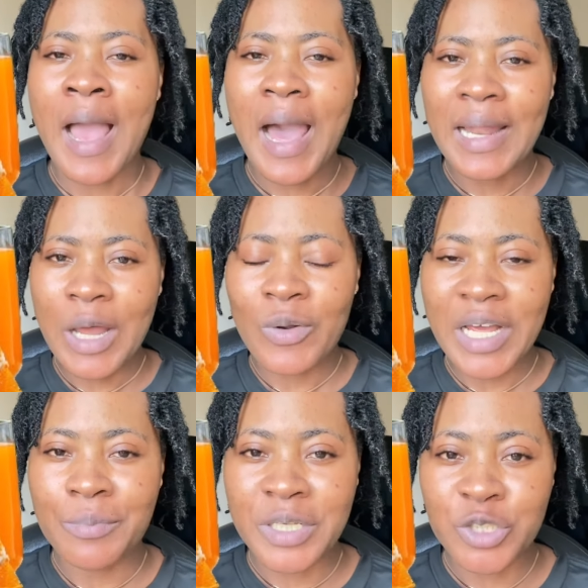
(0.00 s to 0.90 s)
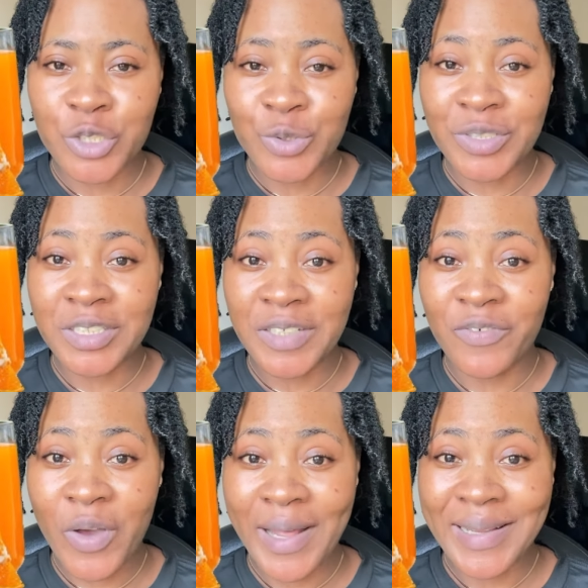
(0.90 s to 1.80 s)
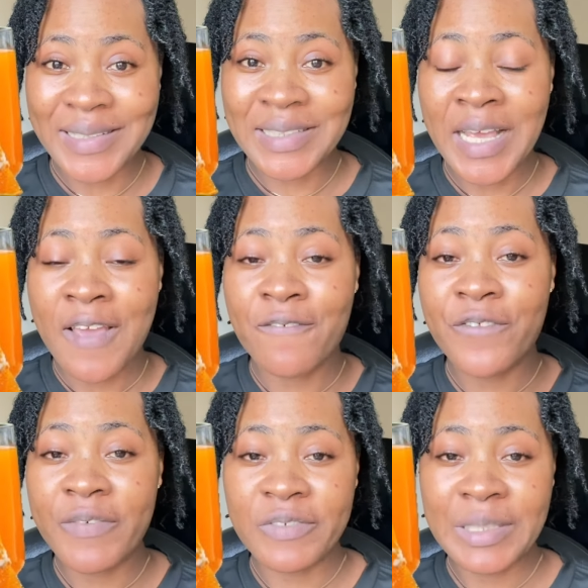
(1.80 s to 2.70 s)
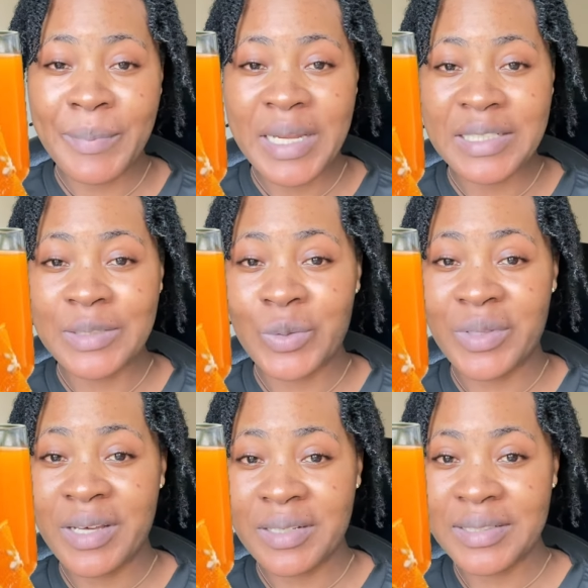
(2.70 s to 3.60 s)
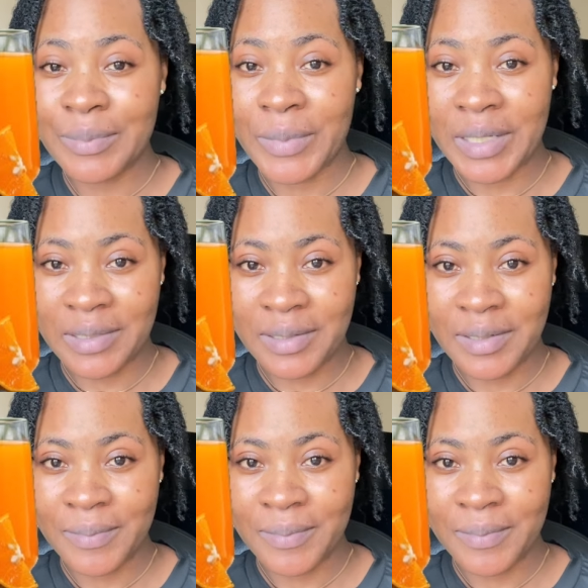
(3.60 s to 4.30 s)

allow that mixture to sit for at least 15 minutes to 30 minutes